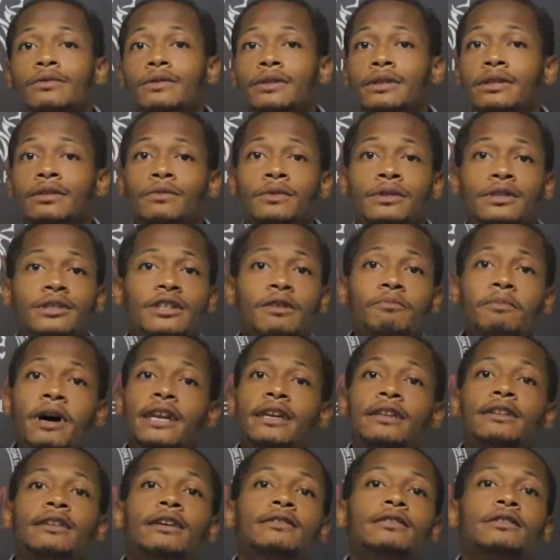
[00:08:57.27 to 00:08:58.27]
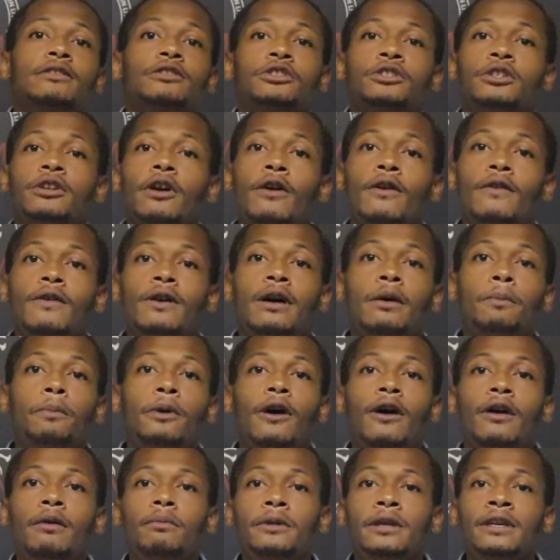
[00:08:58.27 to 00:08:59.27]
when somebody doesn't show up
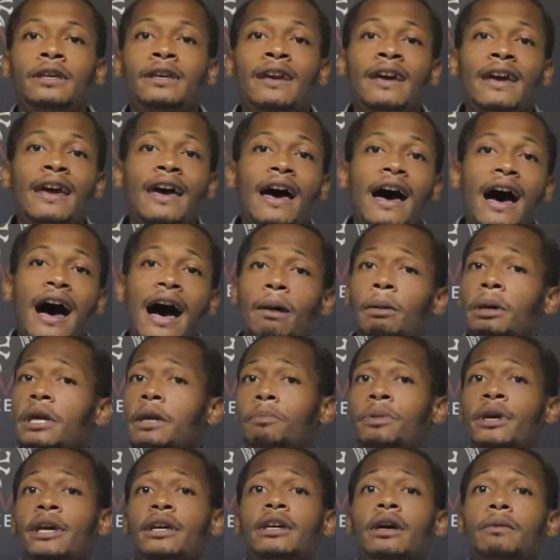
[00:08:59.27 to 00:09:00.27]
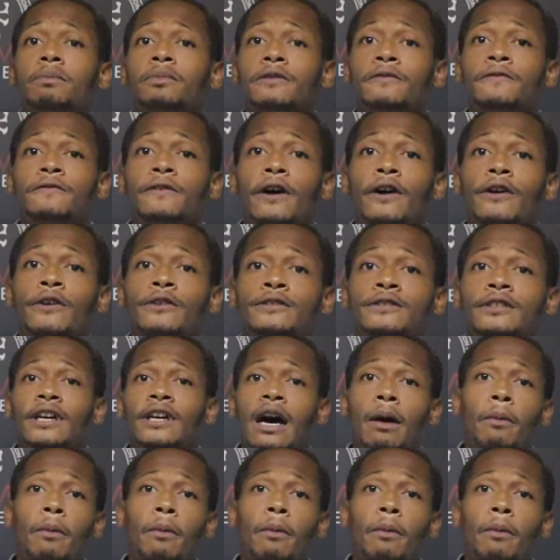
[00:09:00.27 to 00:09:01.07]
on me, I'm going to pick up the phone.